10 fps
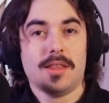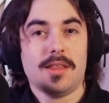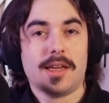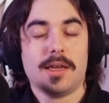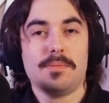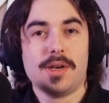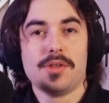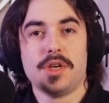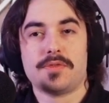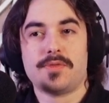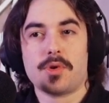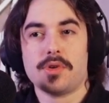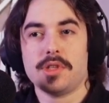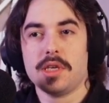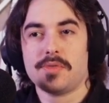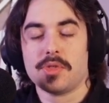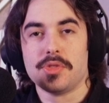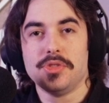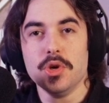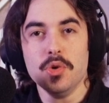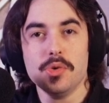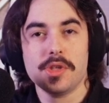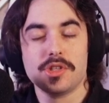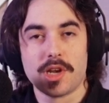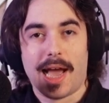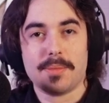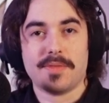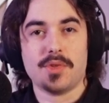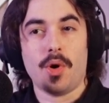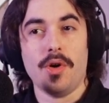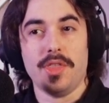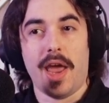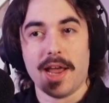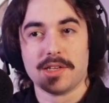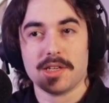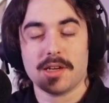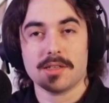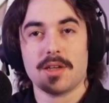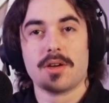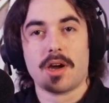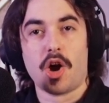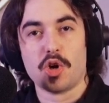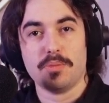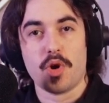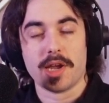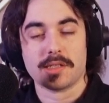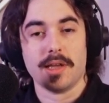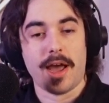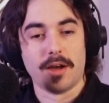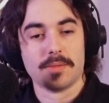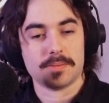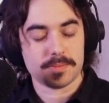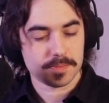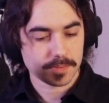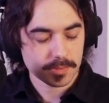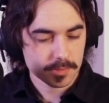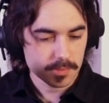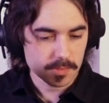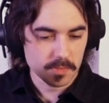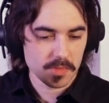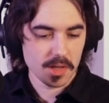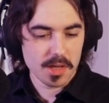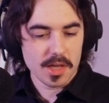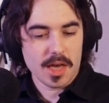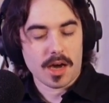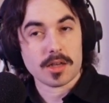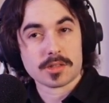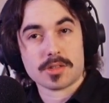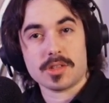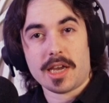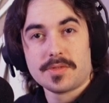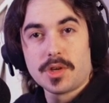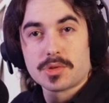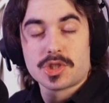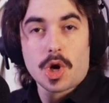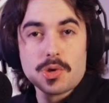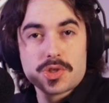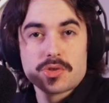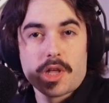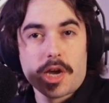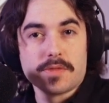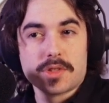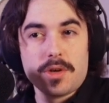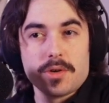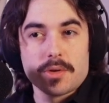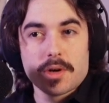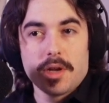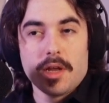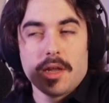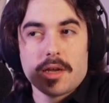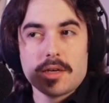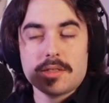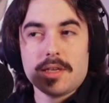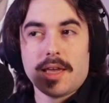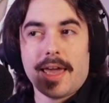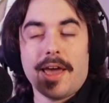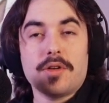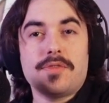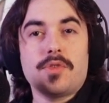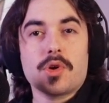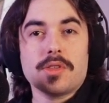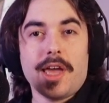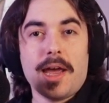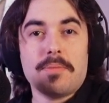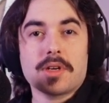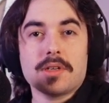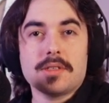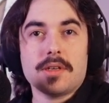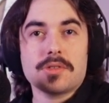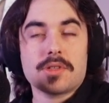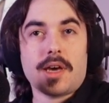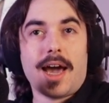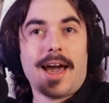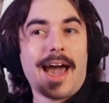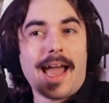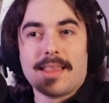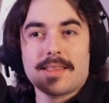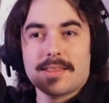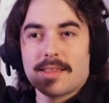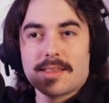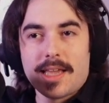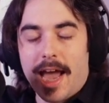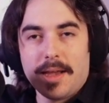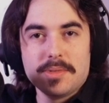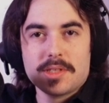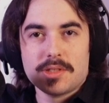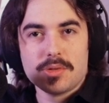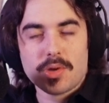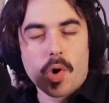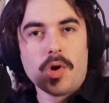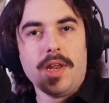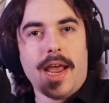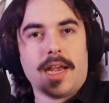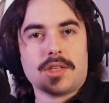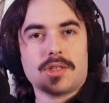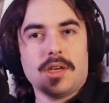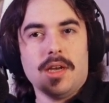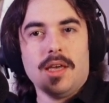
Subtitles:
They could barely afford to even do the job of DoorDashing because their car breaks down. Also, they have no social lives too, because they can't afford that, because those are the hot times to do DoorDash.